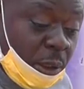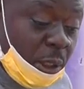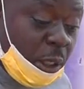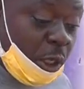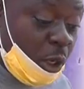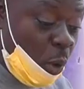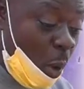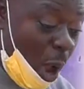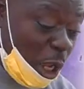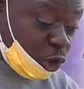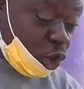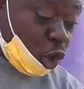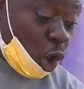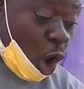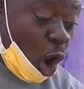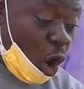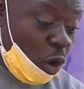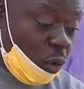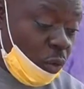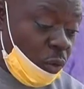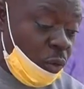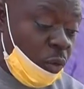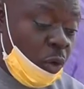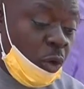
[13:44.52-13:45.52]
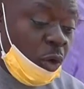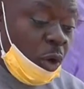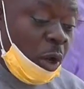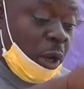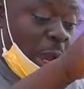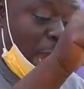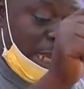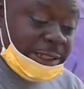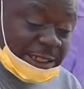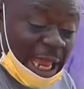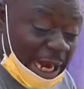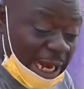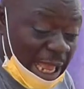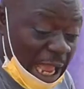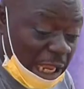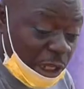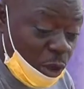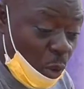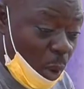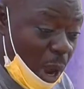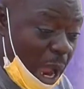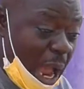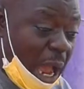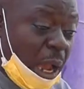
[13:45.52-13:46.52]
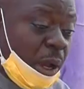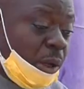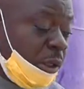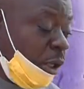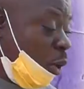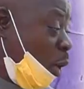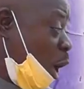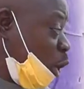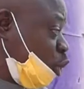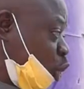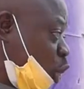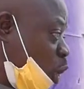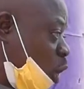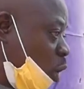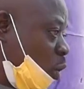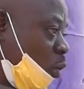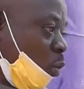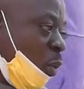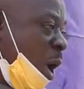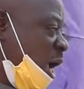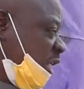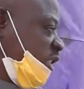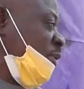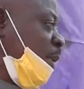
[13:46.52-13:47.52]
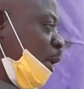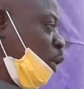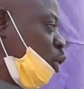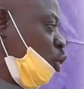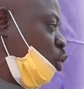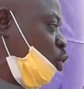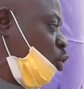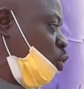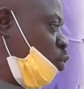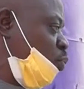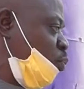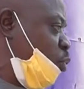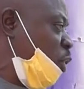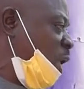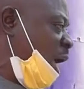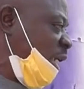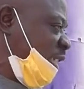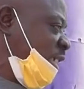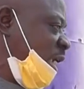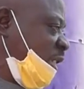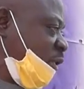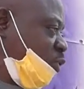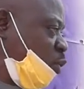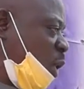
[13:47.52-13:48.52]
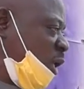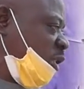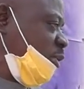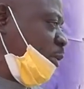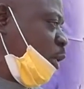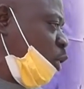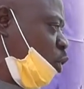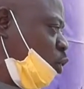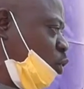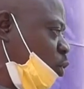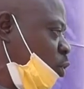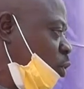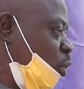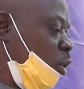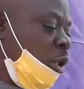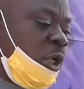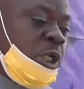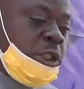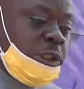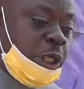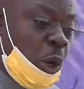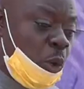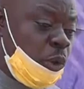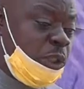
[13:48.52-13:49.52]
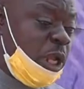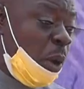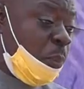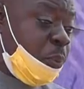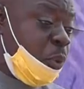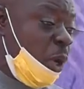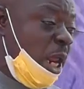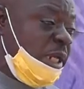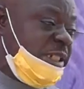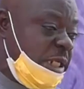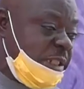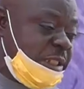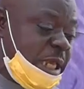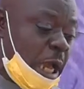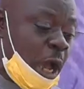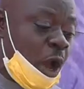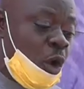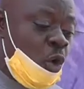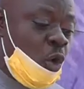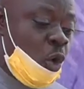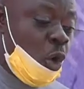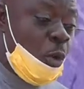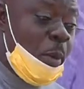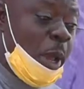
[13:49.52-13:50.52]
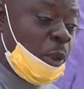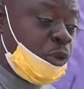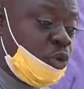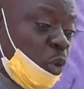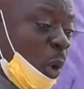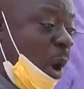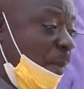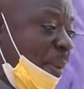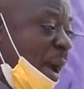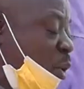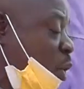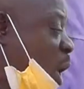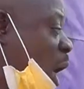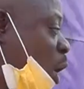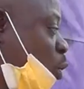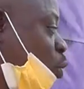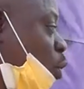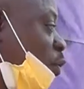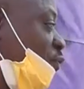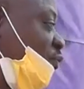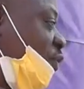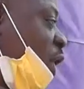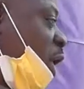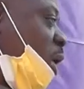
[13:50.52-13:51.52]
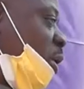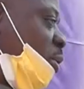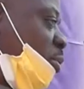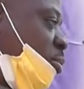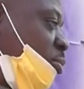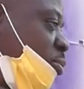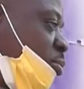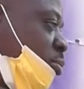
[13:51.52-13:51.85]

No, watch rock. Sally, I know her. No, watch rock. Watch one, no, pudegent, watch one, no. No, your pudegenta. Who are two abano coffee?